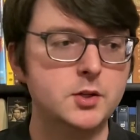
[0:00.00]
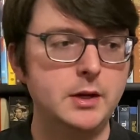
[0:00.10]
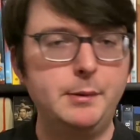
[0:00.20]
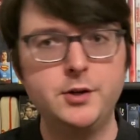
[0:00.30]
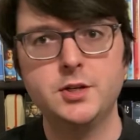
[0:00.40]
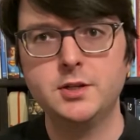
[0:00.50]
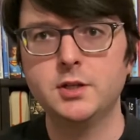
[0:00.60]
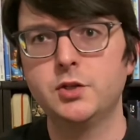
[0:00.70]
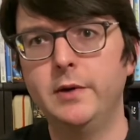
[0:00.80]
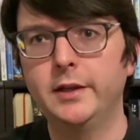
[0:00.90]
So I purchased
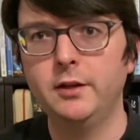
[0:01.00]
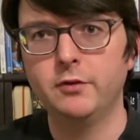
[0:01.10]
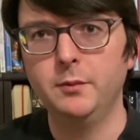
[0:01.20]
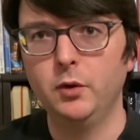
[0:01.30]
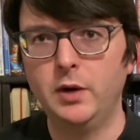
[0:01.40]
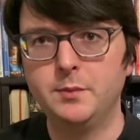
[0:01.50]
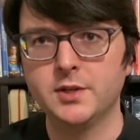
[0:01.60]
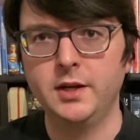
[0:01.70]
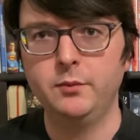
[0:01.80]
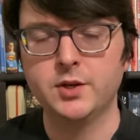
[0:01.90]
this directly from their
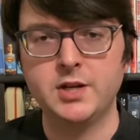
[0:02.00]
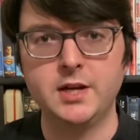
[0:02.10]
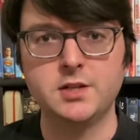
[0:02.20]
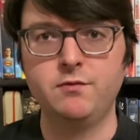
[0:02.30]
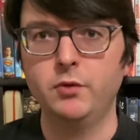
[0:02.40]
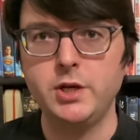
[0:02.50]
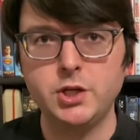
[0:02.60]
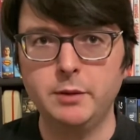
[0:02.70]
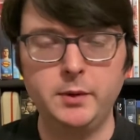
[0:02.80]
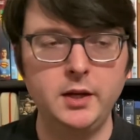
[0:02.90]
website, which has free
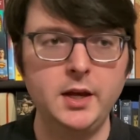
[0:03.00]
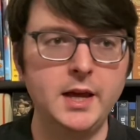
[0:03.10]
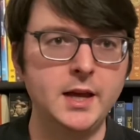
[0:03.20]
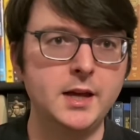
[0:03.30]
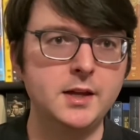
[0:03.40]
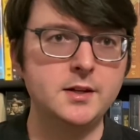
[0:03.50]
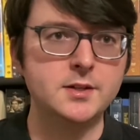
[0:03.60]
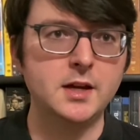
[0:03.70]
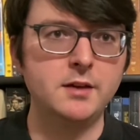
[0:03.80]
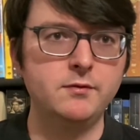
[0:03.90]
shipping,
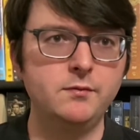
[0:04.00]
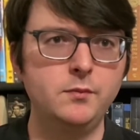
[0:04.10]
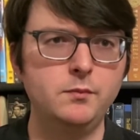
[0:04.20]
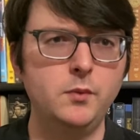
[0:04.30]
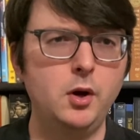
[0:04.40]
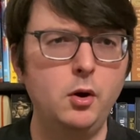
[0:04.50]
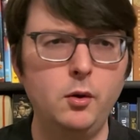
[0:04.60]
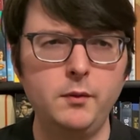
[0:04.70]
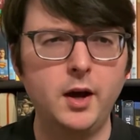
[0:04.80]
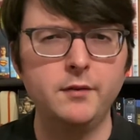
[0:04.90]
and
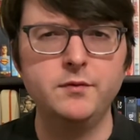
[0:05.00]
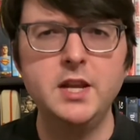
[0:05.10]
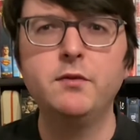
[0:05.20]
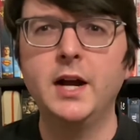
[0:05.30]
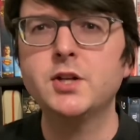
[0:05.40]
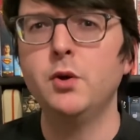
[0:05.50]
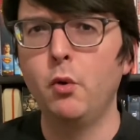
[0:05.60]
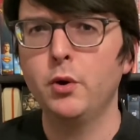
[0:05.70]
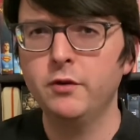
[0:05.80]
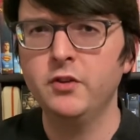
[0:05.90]
I've never actually
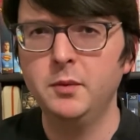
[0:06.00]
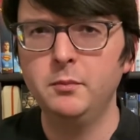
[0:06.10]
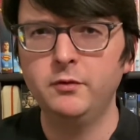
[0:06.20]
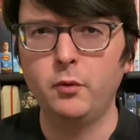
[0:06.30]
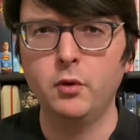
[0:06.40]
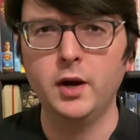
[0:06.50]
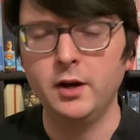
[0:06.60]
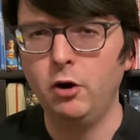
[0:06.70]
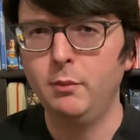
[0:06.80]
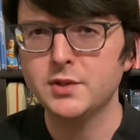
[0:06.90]
ordered for them before. I
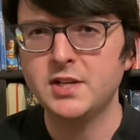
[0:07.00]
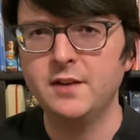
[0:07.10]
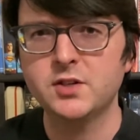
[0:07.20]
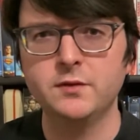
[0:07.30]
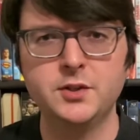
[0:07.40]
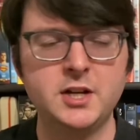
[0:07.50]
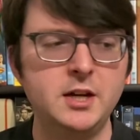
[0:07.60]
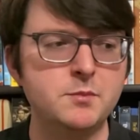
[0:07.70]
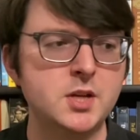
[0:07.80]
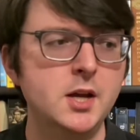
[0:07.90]
almost have several
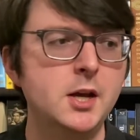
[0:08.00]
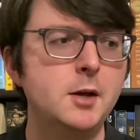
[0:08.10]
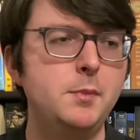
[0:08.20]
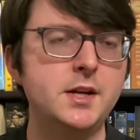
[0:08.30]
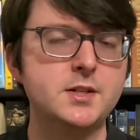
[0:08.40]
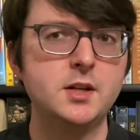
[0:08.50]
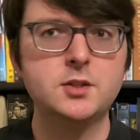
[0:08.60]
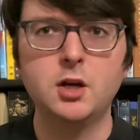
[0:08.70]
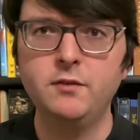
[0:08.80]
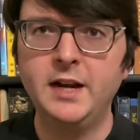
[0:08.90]
times, but since
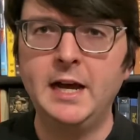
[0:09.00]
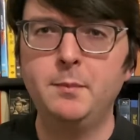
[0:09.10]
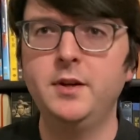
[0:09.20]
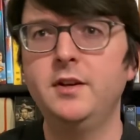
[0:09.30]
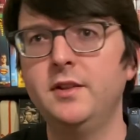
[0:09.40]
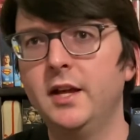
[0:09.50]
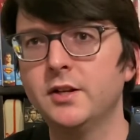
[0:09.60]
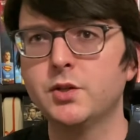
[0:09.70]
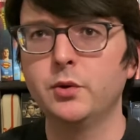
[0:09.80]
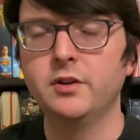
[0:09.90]
COVID happened and that
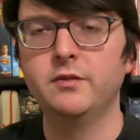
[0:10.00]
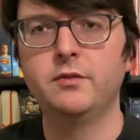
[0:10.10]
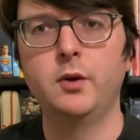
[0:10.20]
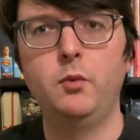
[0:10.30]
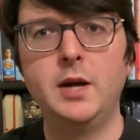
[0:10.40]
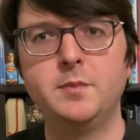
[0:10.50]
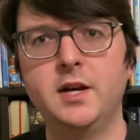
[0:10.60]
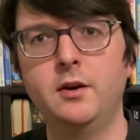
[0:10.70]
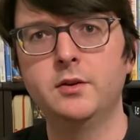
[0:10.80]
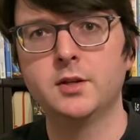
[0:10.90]
sort of wiped
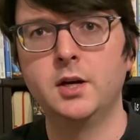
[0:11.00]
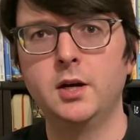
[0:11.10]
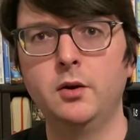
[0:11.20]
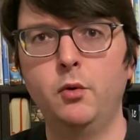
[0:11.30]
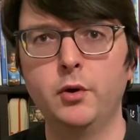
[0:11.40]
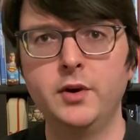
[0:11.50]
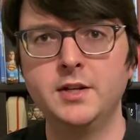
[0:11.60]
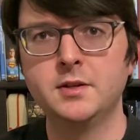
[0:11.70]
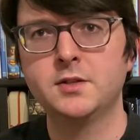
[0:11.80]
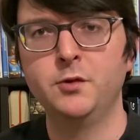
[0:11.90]
out ordering
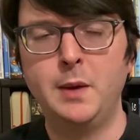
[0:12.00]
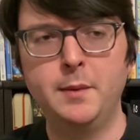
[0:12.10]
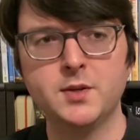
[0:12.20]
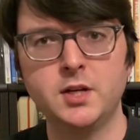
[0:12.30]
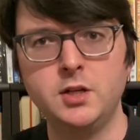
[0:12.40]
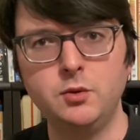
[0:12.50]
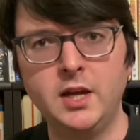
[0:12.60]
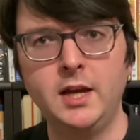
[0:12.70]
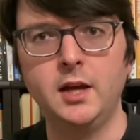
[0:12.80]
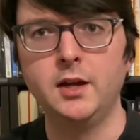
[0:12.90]
discs from Amazon UK
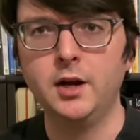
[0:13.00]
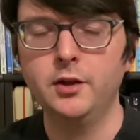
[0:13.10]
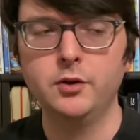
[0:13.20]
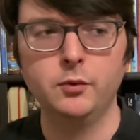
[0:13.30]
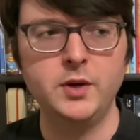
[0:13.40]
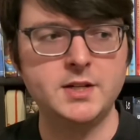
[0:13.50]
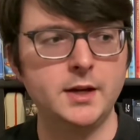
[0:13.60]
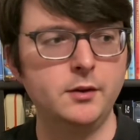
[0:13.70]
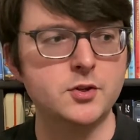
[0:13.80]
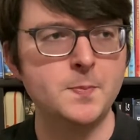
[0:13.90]
and other
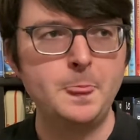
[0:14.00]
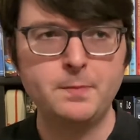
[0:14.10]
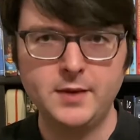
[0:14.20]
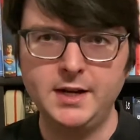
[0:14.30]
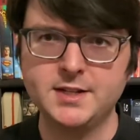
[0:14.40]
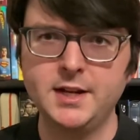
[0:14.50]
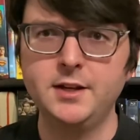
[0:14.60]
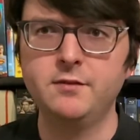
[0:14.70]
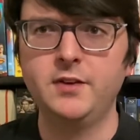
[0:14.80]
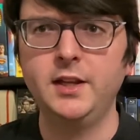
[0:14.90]
retailers, I decided
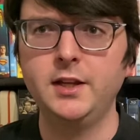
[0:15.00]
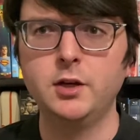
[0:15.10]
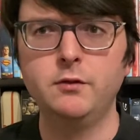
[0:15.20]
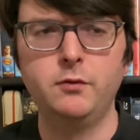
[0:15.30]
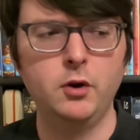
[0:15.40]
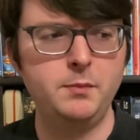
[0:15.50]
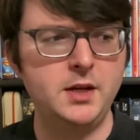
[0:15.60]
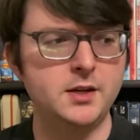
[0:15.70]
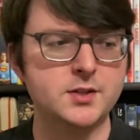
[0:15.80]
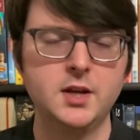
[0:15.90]
to finally go for it
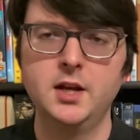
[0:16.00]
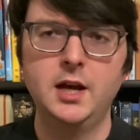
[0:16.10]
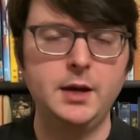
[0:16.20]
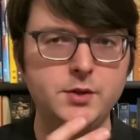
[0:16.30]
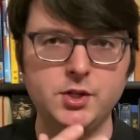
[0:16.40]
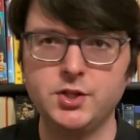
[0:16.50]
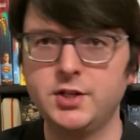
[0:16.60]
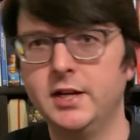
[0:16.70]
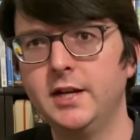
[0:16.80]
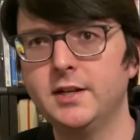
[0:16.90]
because I was just
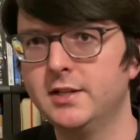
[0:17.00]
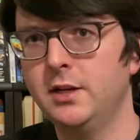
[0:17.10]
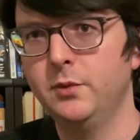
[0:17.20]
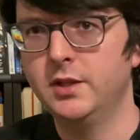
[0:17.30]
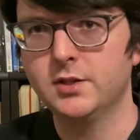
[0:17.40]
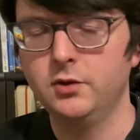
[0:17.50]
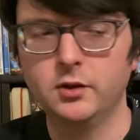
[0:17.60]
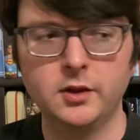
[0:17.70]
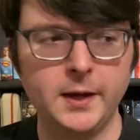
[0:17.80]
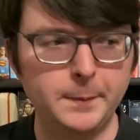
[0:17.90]
dying to see what this
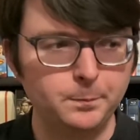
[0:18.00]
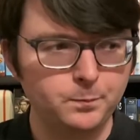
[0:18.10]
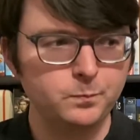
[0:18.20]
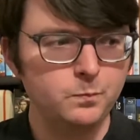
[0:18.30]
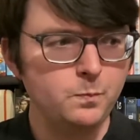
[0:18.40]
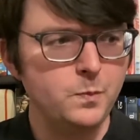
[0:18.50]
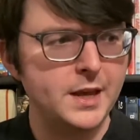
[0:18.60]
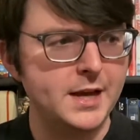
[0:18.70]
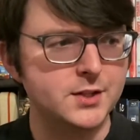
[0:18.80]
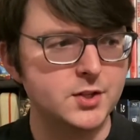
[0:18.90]
looked like.
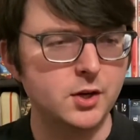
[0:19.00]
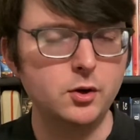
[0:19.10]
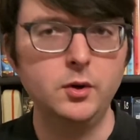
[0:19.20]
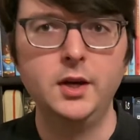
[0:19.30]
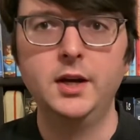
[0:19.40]
And so